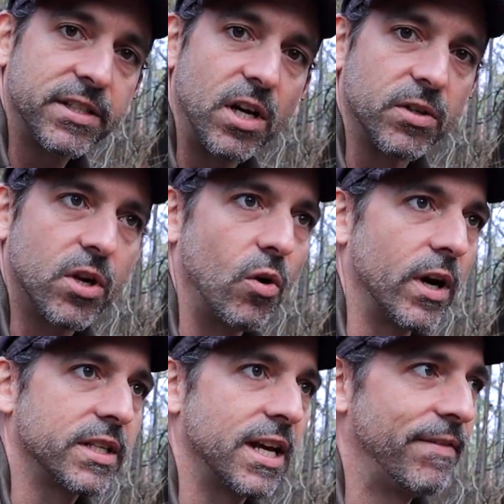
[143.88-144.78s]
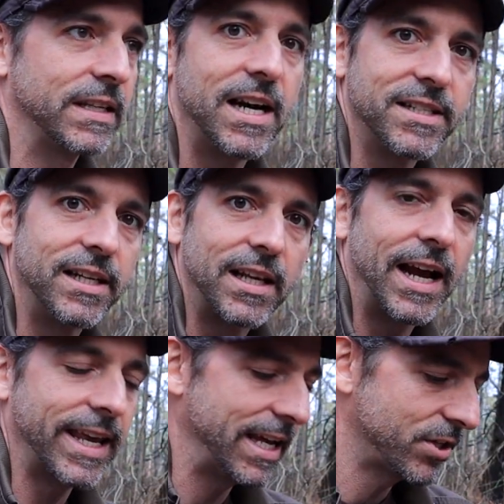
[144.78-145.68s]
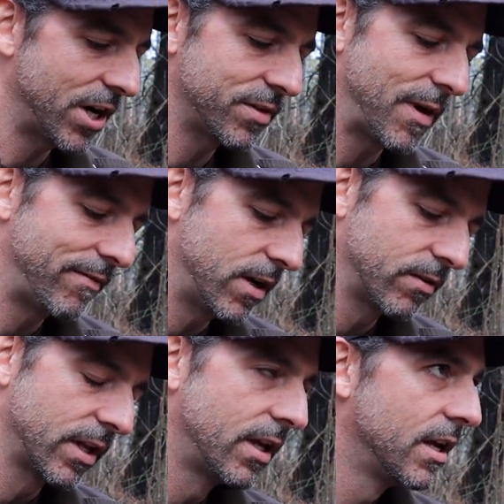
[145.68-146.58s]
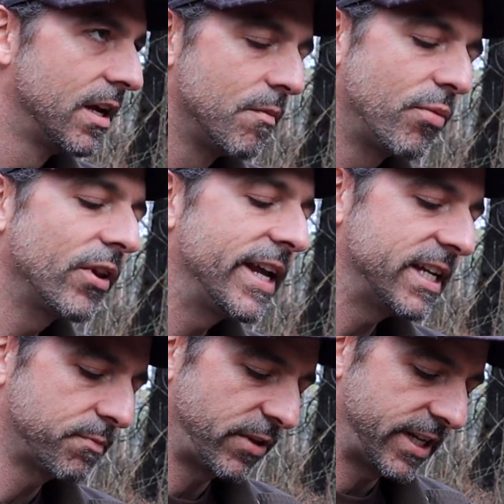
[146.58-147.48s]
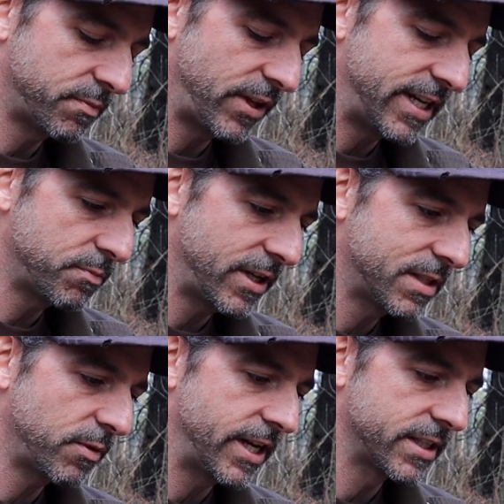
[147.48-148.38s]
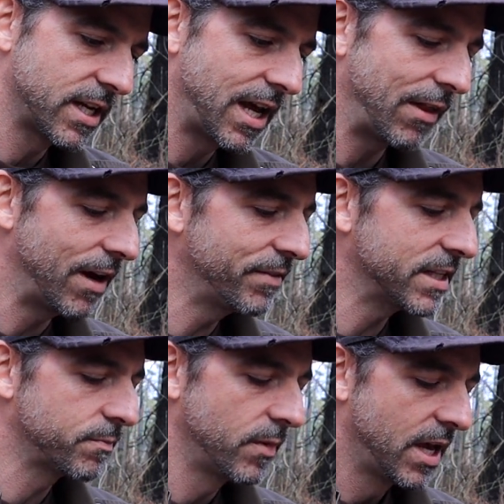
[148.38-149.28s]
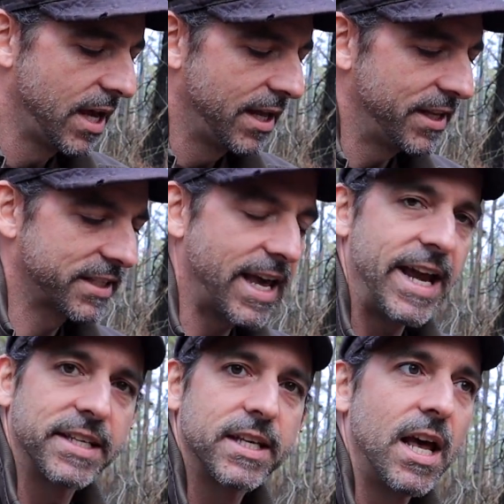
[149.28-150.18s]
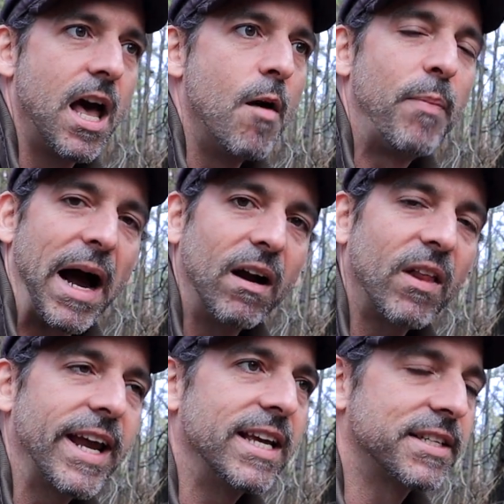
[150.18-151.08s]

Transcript: those cords. If it doesn't, I can't charge my phone. Please, please, please, please, please. I love this case. BioLite